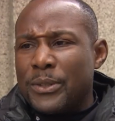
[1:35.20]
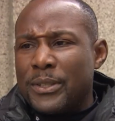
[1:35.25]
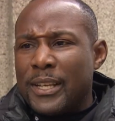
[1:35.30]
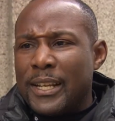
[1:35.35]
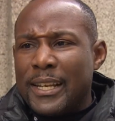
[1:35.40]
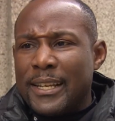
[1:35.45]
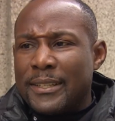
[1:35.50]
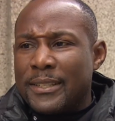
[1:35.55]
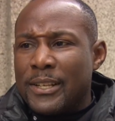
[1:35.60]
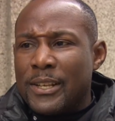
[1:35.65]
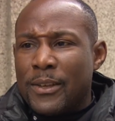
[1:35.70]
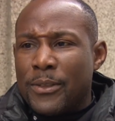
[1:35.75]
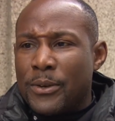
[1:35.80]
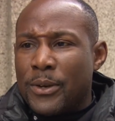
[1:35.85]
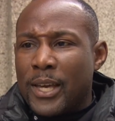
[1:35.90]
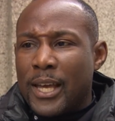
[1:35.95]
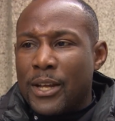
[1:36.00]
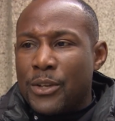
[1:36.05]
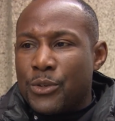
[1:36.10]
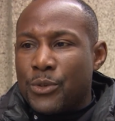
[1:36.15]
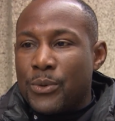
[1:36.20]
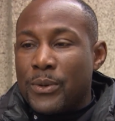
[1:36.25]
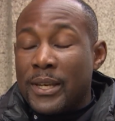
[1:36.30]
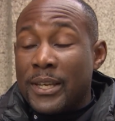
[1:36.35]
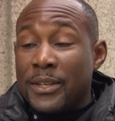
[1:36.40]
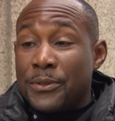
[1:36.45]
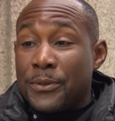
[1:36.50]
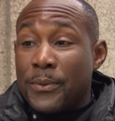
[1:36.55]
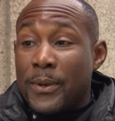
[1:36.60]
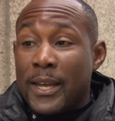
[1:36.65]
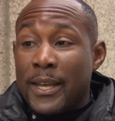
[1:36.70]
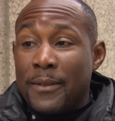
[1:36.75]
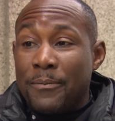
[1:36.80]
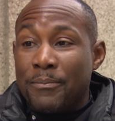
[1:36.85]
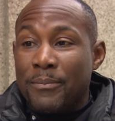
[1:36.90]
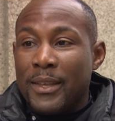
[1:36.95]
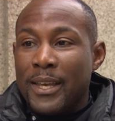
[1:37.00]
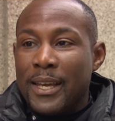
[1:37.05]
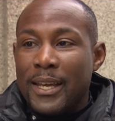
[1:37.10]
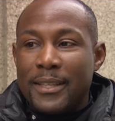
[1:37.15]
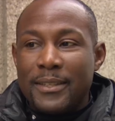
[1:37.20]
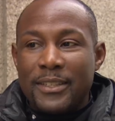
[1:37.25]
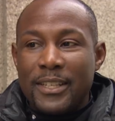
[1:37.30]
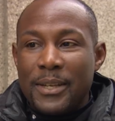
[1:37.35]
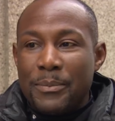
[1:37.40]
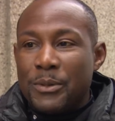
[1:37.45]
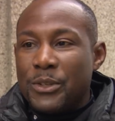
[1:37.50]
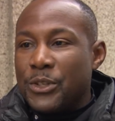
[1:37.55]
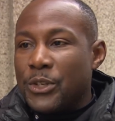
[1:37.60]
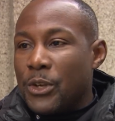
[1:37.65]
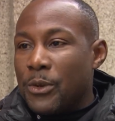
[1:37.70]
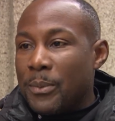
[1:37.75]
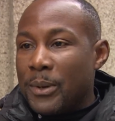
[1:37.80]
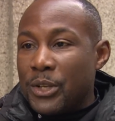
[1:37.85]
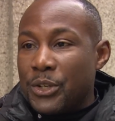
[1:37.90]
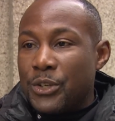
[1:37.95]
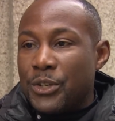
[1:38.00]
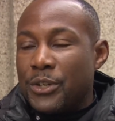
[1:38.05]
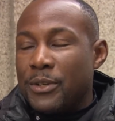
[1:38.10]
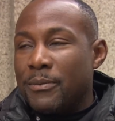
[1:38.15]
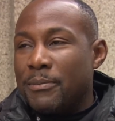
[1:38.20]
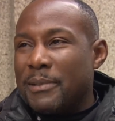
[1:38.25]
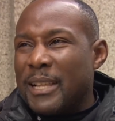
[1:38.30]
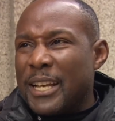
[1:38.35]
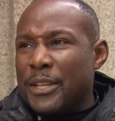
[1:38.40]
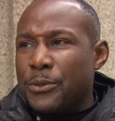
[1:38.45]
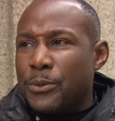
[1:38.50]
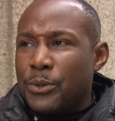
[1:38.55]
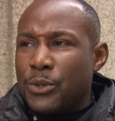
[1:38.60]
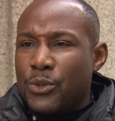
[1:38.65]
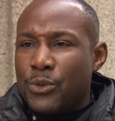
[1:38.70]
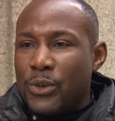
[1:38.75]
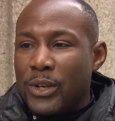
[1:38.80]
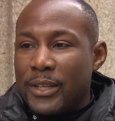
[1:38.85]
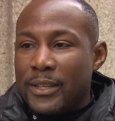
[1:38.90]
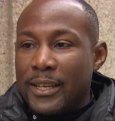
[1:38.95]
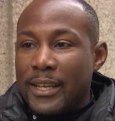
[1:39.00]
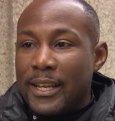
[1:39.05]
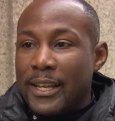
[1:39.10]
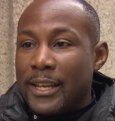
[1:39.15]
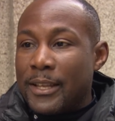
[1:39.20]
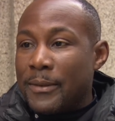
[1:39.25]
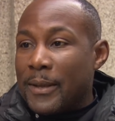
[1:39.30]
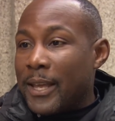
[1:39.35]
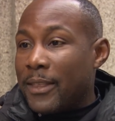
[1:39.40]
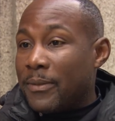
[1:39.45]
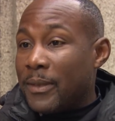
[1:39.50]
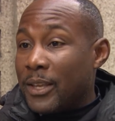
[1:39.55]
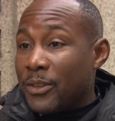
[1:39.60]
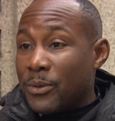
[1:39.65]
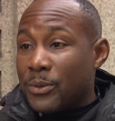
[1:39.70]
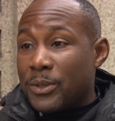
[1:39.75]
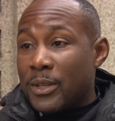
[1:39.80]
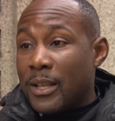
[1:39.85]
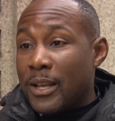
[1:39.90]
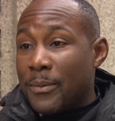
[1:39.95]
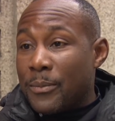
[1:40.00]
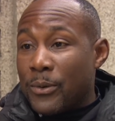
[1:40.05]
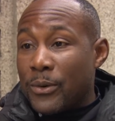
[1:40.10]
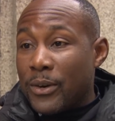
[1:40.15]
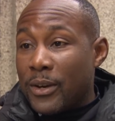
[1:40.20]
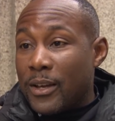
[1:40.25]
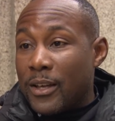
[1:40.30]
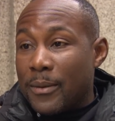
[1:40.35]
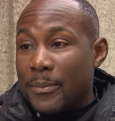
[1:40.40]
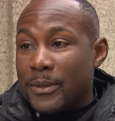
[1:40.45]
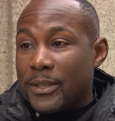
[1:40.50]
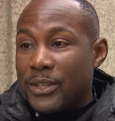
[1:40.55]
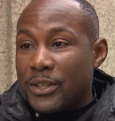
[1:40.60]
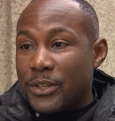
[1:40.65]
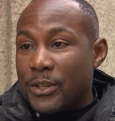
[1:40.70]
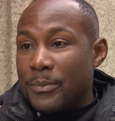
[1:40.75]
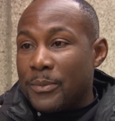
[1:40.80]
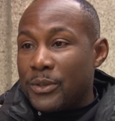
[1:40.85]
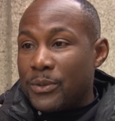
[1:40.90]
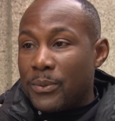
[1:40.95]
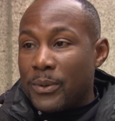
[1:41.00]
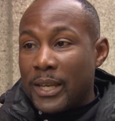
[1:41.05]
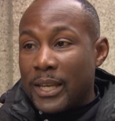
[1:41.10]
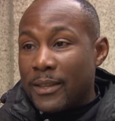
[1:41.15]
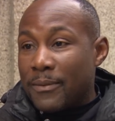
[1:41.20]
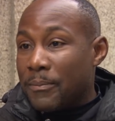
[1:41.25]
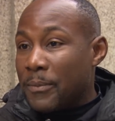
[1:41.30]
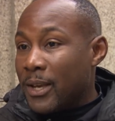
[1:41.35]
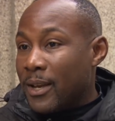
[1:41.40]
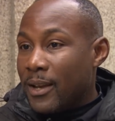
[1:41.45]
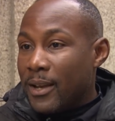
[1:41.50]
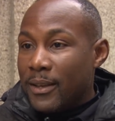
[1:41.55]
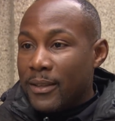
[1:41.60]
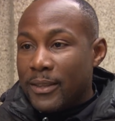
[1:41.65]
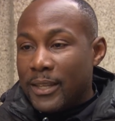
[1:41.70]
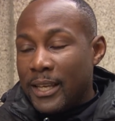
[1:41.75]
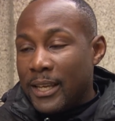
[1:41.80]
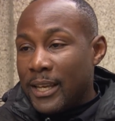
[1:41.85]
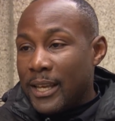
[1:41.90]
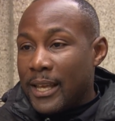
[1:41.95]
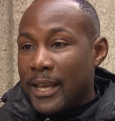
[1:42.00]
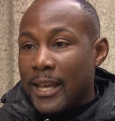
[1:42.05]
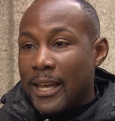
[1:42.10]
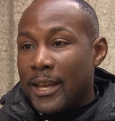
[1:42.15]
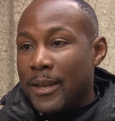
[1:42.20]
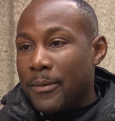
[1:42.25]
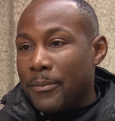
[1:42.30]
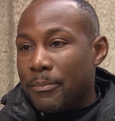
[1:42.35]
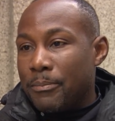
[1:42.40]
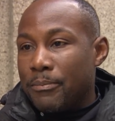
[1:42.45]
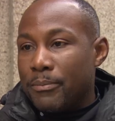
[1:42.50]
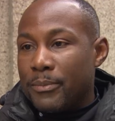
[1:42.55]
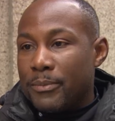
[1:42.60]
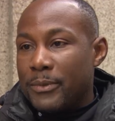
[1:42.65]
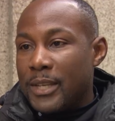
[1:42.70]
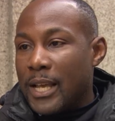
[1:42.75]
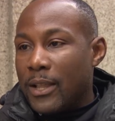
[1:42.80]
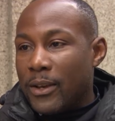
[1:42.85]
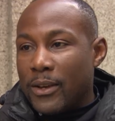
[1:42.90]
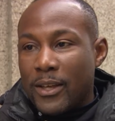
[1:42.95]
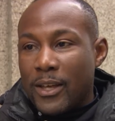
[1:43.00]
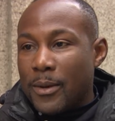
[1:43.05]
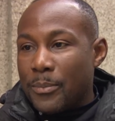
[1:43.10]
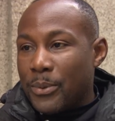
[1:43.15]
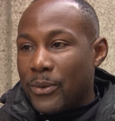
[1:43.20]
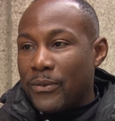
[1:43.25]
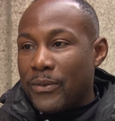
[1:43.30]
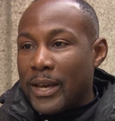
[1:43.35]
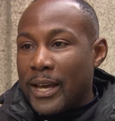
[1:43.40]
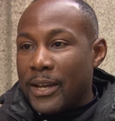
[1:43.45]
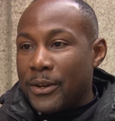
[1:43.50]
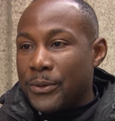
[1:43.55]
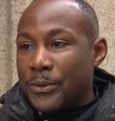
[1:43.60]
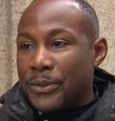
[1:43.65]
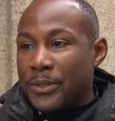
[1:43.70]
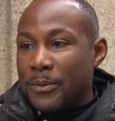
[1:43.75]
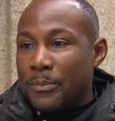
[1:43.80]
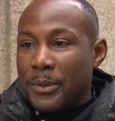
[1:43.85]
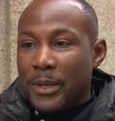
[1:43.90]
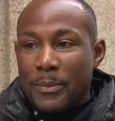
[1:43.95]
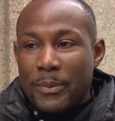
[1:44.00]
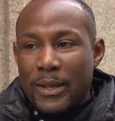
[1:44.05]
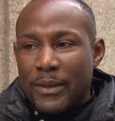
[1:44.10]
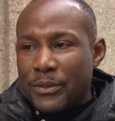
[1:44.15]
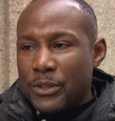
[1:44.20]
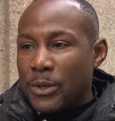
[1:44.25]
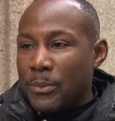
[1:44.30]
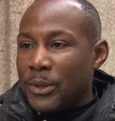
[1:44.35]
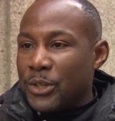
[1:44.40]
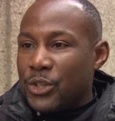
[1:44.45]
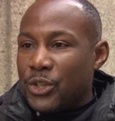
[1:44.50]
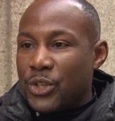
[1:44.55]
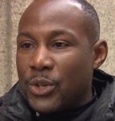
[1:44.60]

cities and other countries, right, it seems so much less restricted, and I think there's a lot more competition between the uh, telecom providers, and people have so much